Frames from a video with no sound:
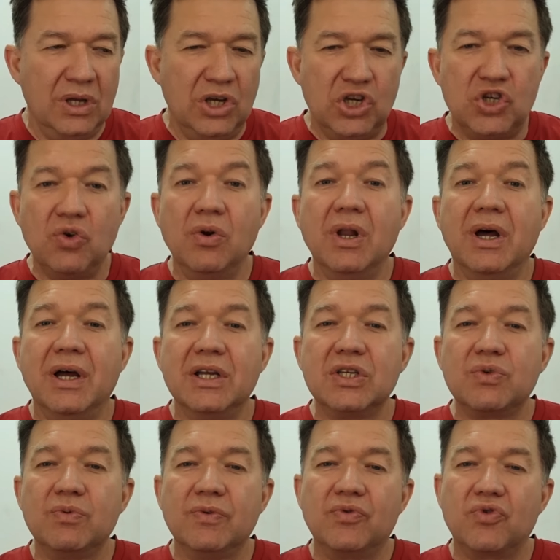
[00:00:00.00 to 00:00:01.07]
issue
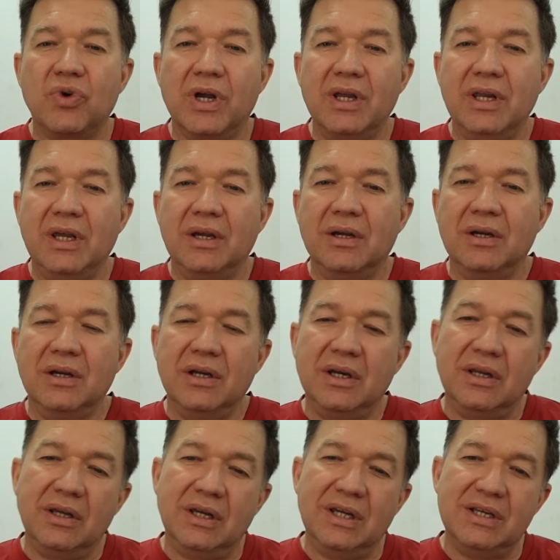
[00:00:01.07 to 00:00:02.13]
lies with training.
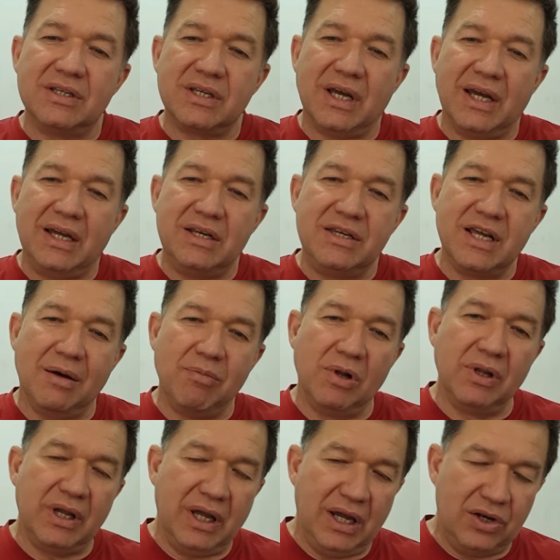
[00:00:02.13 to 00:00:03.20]
It is a
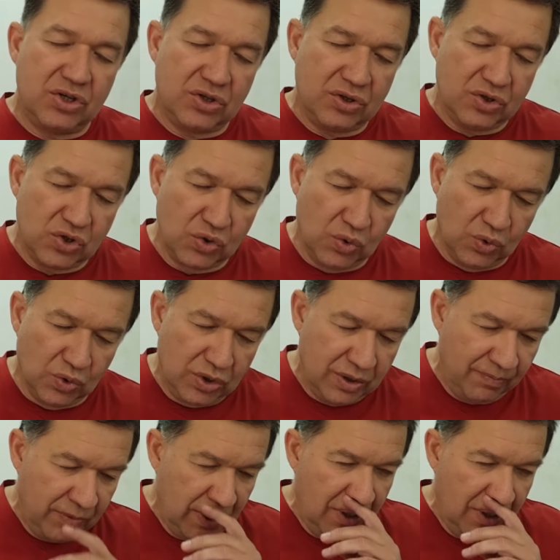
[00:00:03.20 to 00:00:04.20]
double-edged sword.